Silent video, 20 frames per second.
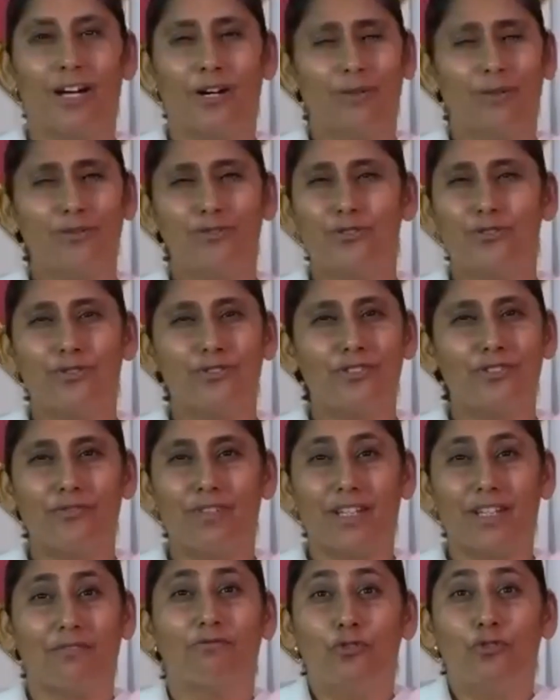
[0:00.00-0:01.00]
all sorts of
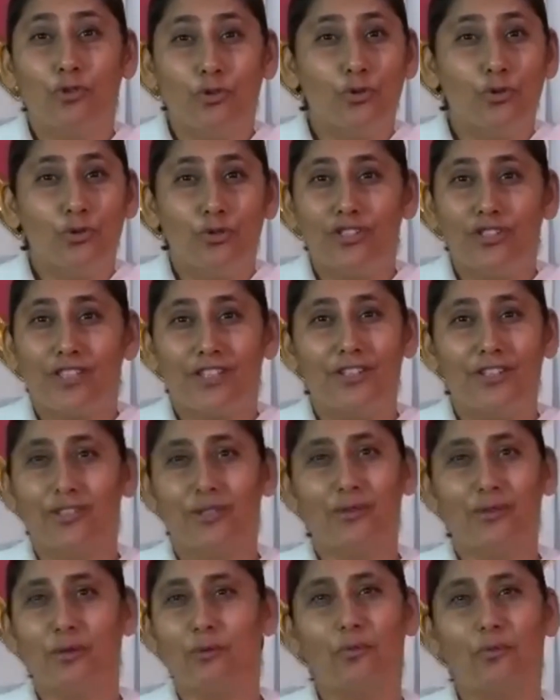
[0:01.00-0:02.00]
things, food, you
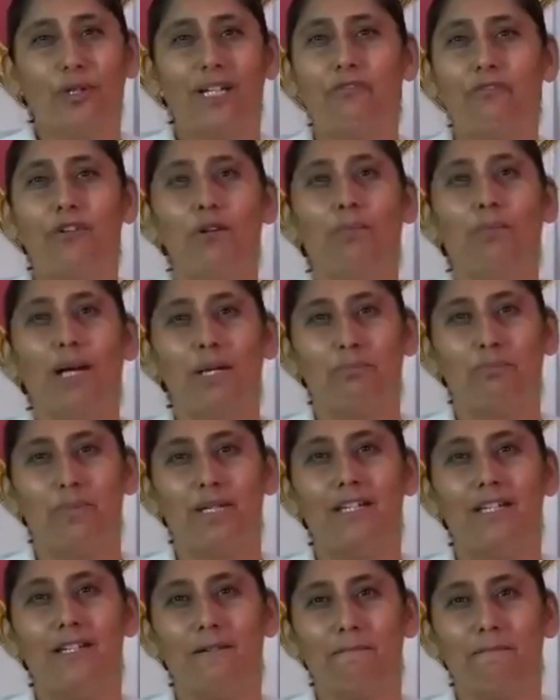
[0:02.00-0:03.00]
know, whatever it might
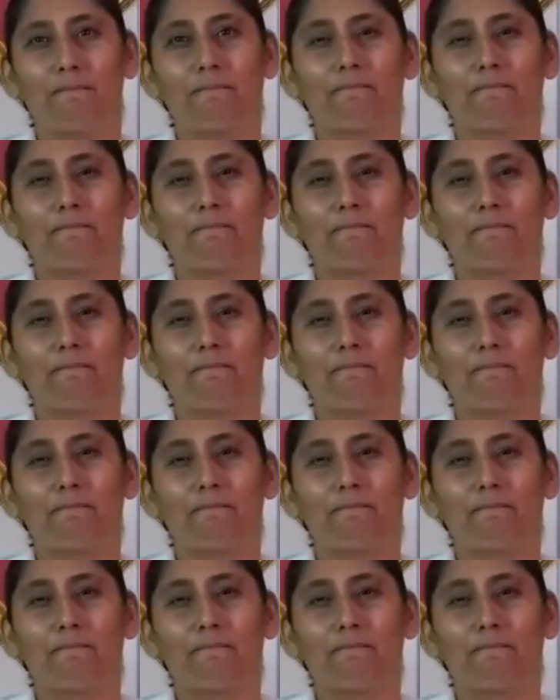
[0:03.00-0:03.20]
be.